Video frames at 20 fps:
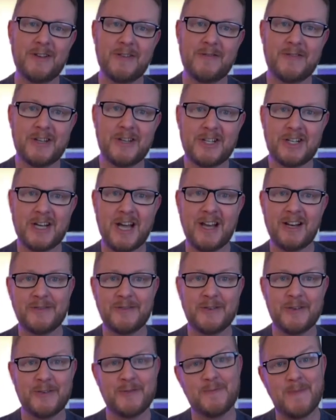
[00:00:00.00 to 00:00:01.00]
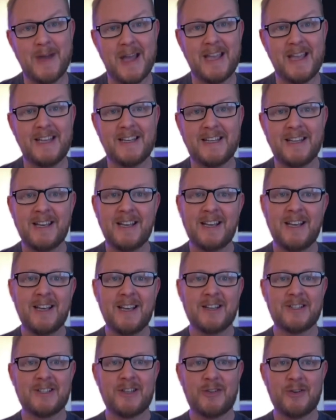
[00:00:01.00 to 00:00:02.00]
of the channel have made,
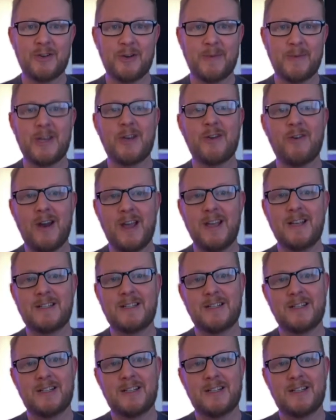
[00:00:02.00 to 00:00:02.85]
because I thought it'd be great to